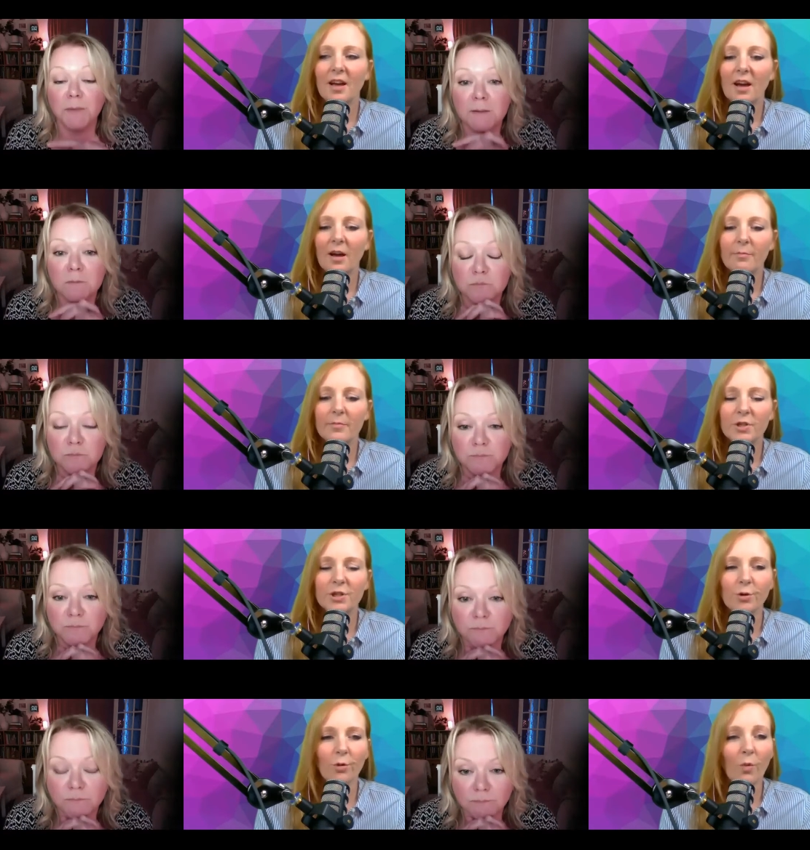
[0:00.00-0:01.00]
Speaker 1: um,
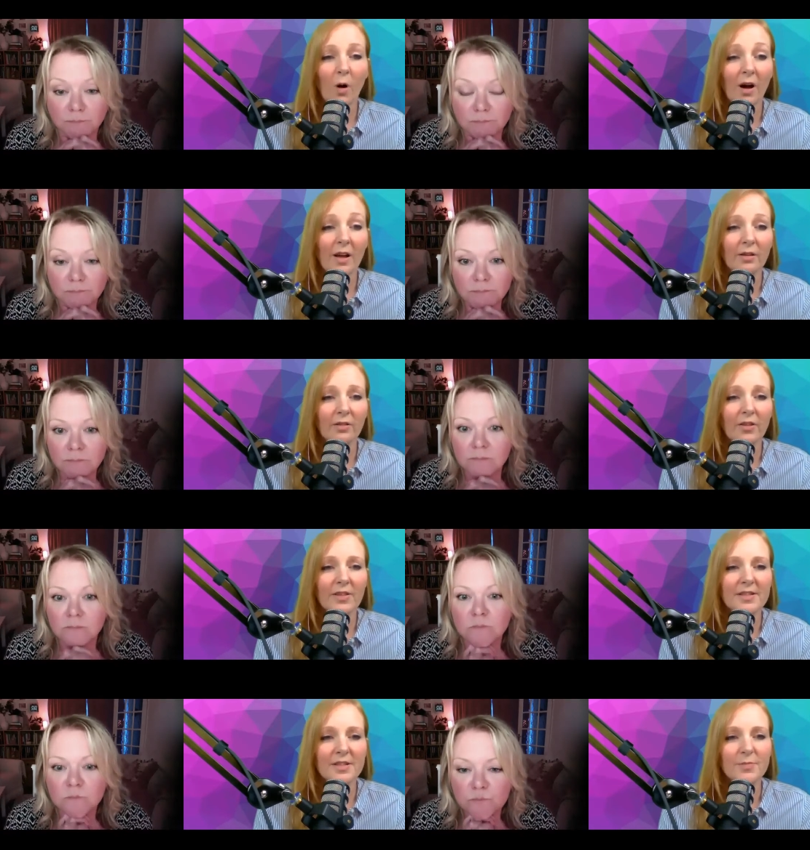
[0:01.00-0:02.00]
short while that
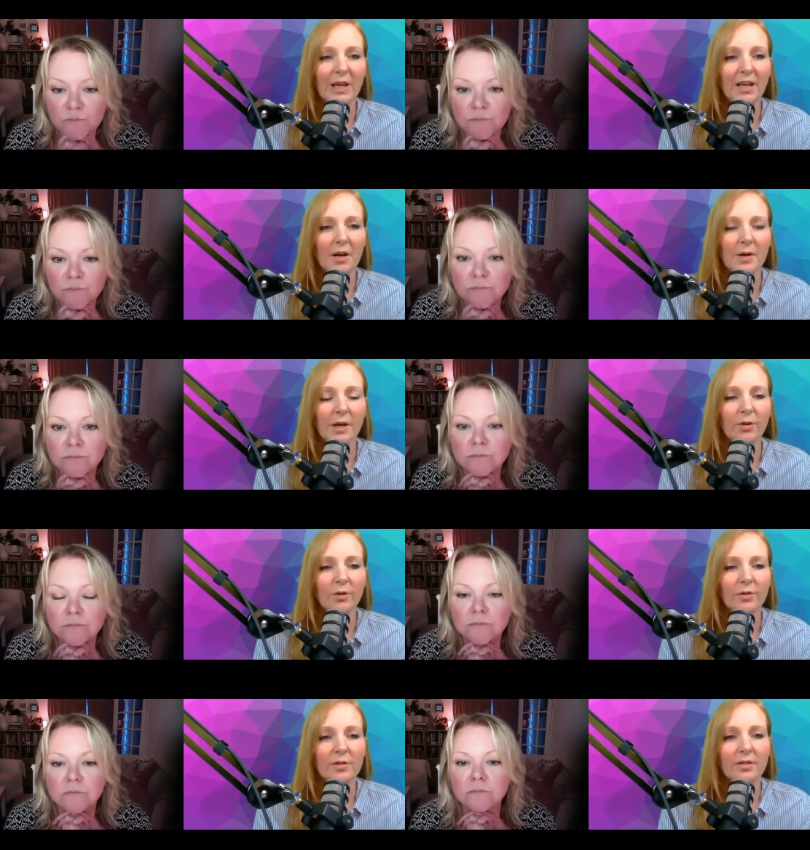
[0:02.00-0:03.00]
this has been going
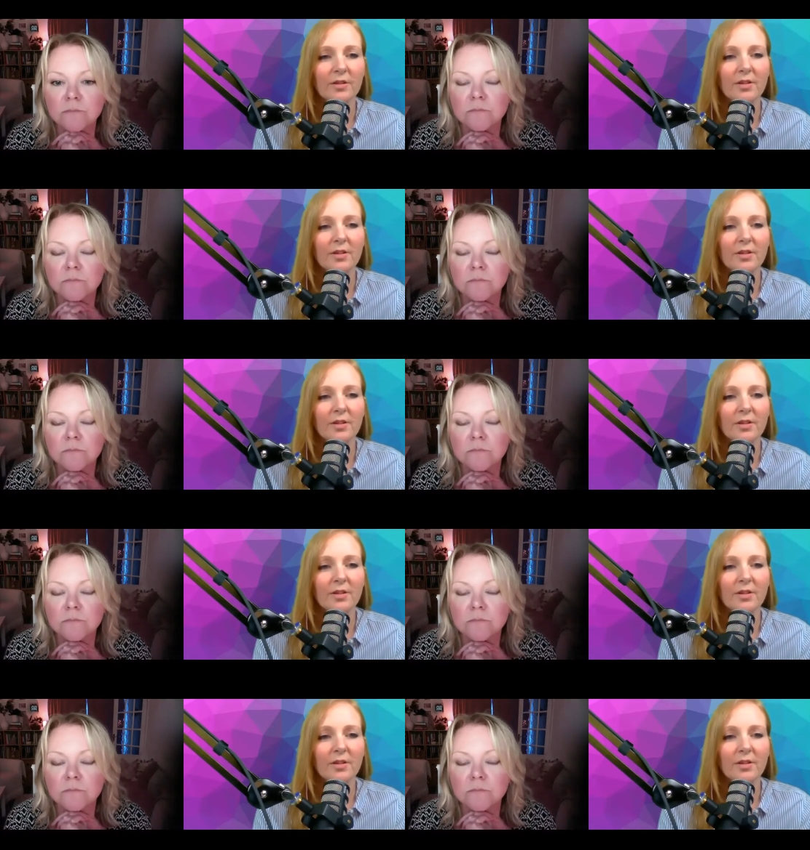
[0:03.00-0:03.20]
on.